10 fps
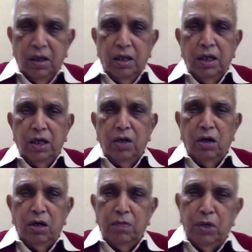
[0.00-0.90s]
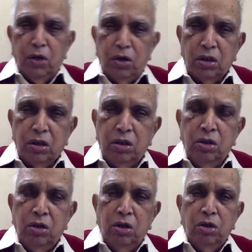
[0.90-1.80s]
did not belong
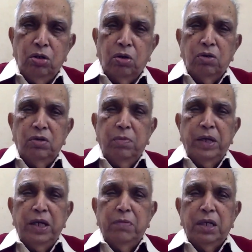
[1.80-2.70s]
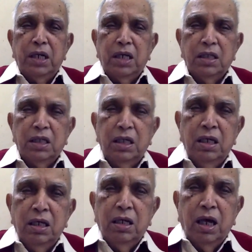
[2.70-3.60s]
to one of the main matas,
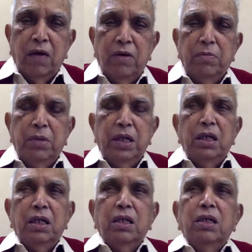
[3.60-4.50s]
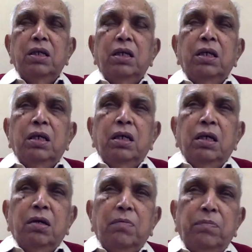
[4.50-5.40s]
having been
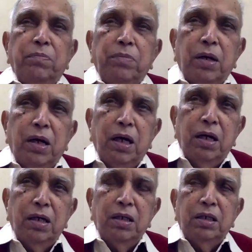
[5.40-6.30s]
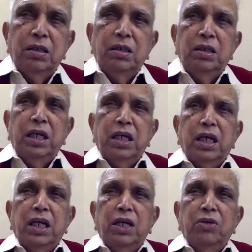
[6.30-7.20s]
uh,
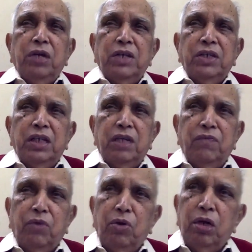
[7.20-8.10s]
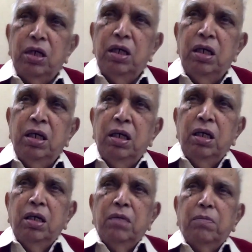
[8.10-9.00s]
taken into the ascetic fold
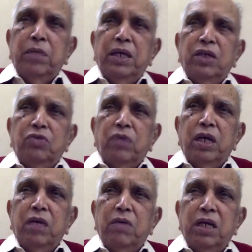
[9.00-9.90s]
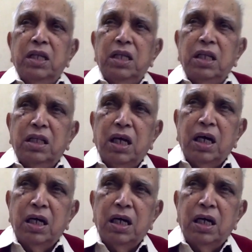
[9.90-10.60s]
by Swarnavarna Tirtha,